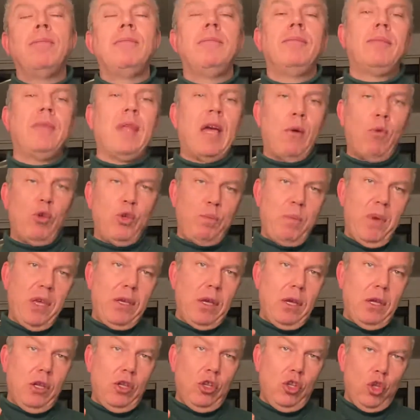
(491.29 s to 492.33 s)
I was
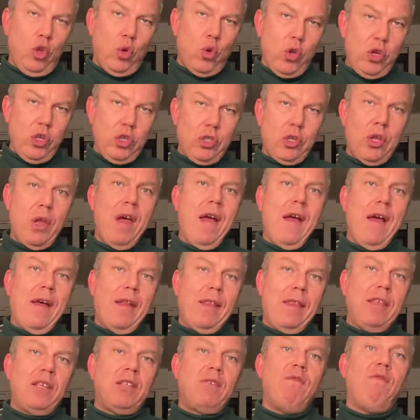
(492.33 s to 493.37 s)
making noise.
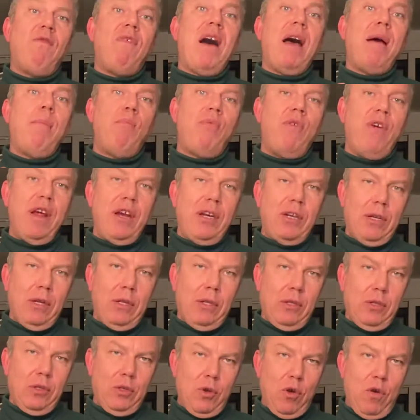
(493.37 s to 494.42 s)
This
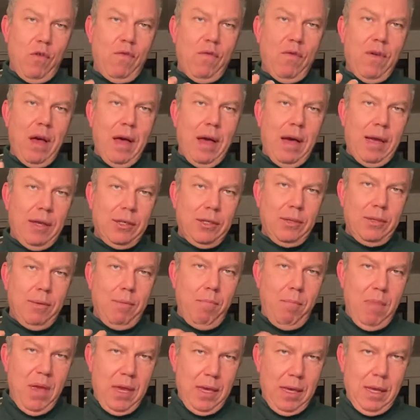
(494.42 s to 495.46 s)
vibrations of us
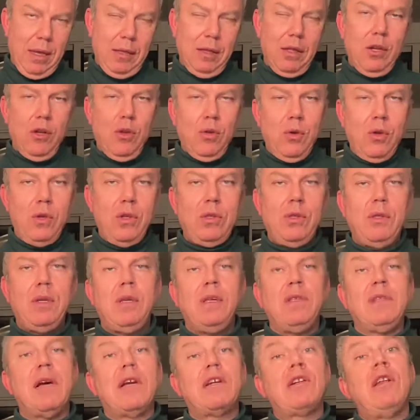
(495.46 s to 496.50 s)
making the noise
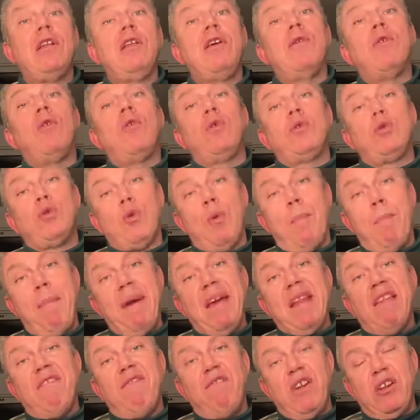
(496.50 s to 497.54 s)
is actually also
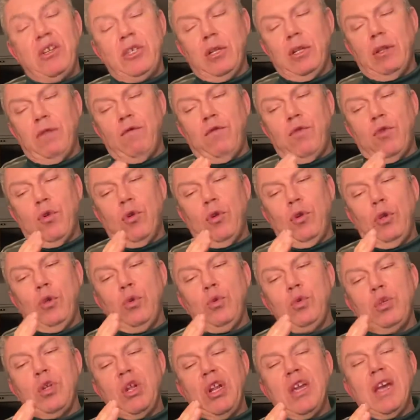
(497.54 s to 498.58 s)
beneficial for
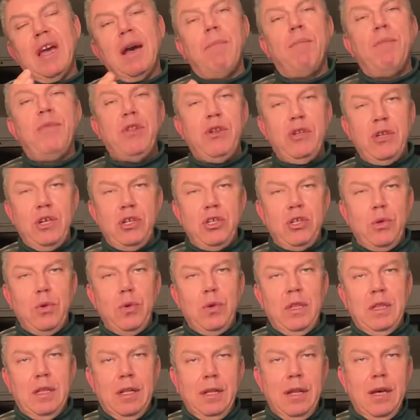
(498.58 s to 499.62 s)
loosening up the tissue
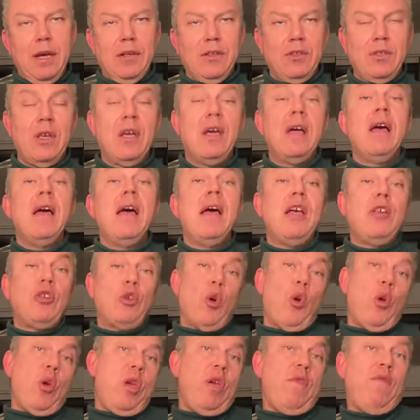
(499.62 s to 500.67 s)
in the lungs.
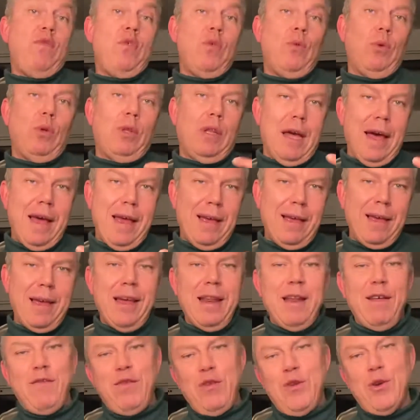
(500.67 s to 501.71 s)
So if you like, and
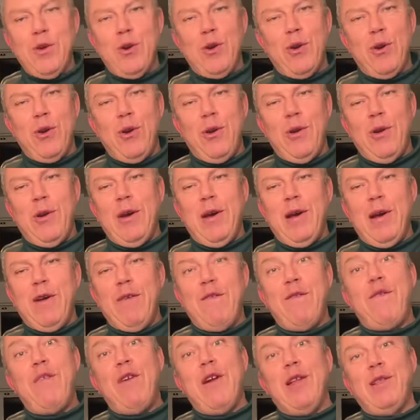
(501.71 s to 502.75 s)
if your
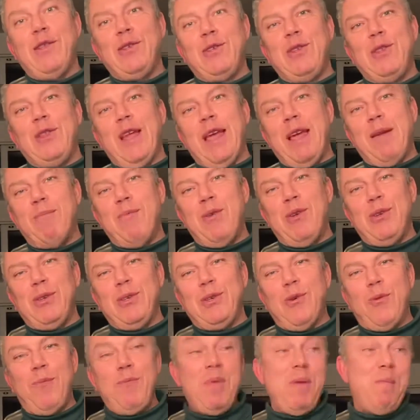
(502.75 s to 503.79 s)
friends, neighbors,
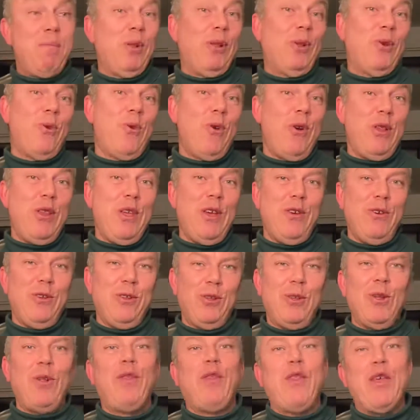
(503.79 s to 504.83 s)
or people who are near you
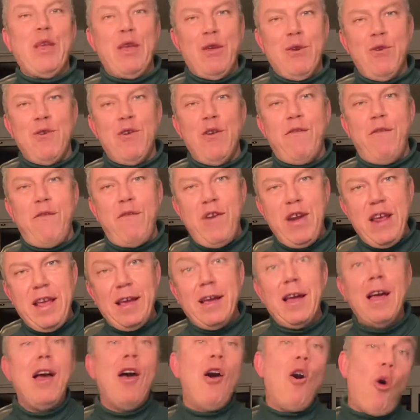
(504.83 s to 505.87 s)
don't think you're a freak,
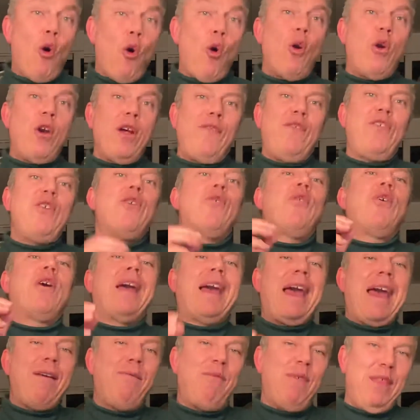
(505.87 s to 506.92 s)
or if you're
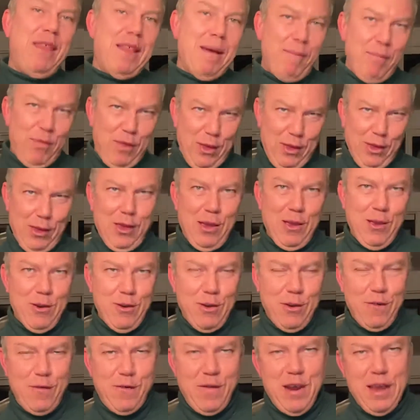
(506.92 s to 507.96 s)
okay with them thinking you're a
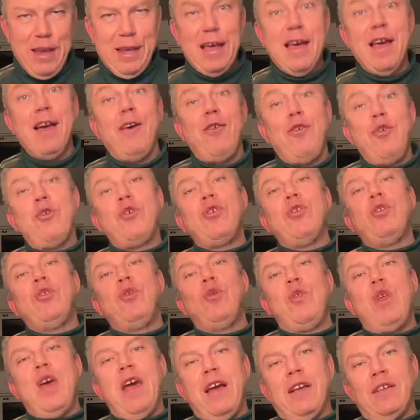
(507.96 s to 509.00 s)
freak, you can do
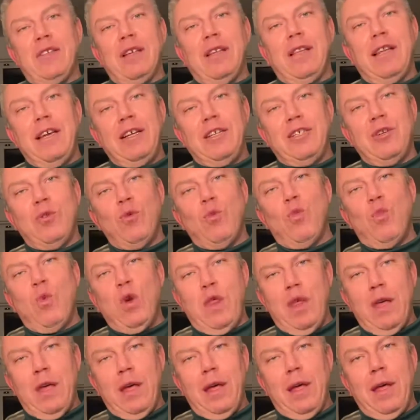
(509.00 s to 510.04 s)
the exhalation with
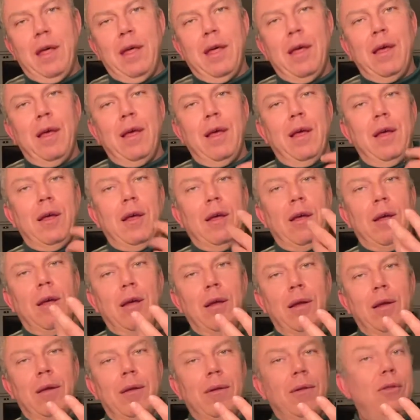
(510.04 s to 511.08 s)
a
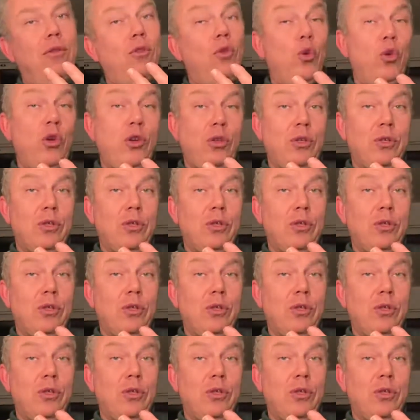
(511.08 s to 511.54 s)
noise.